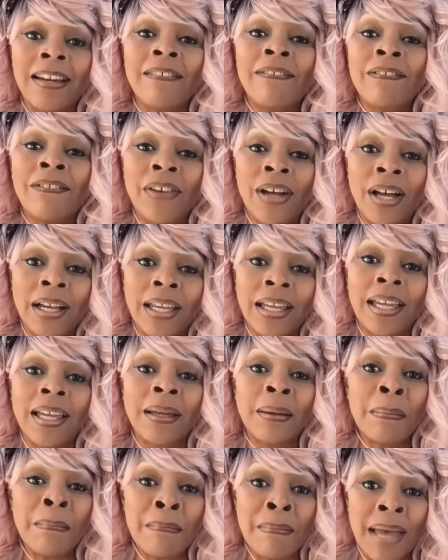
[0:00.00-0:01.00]

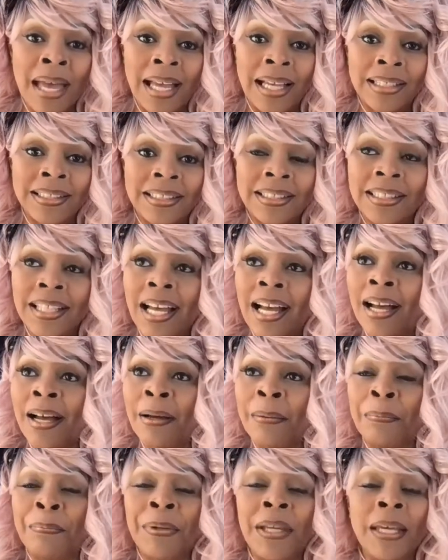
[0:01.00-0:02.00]
fucking mess.
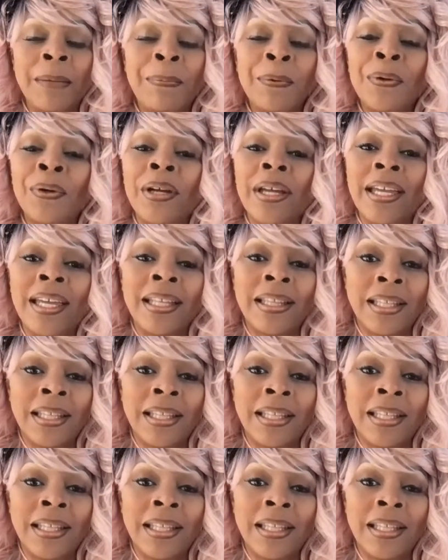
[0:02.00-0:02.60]
People in